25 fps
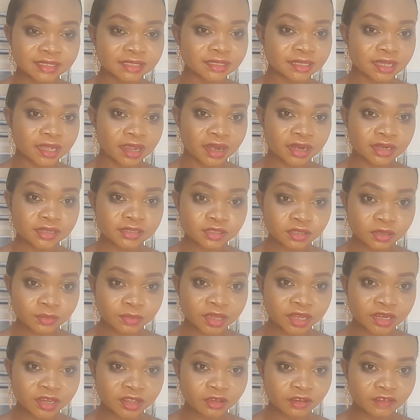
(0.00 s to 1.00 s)
There are so
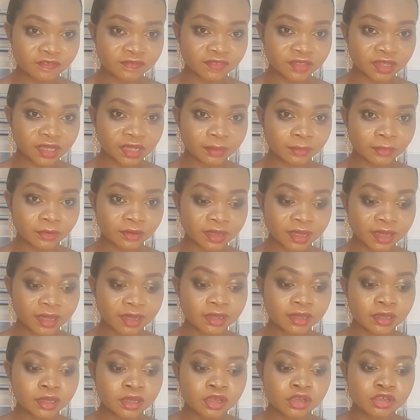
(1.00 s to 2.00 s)
many of them. Okay,
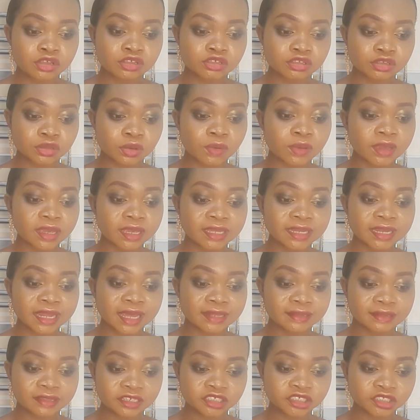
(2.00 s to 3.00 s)
so in
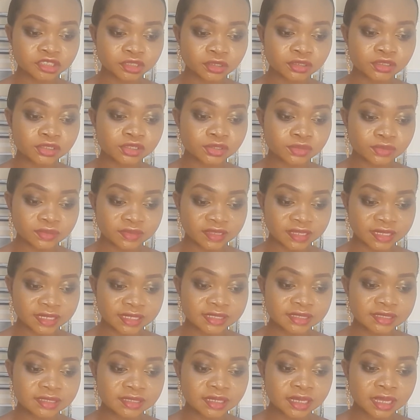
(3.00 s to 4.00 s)
addition to
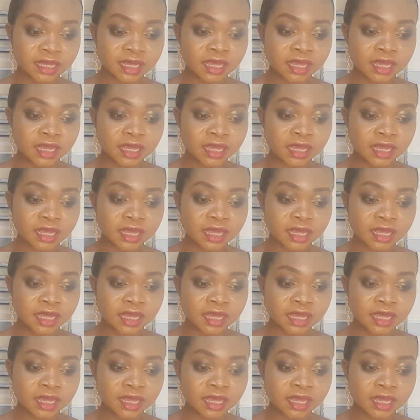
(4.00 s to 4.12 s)
this,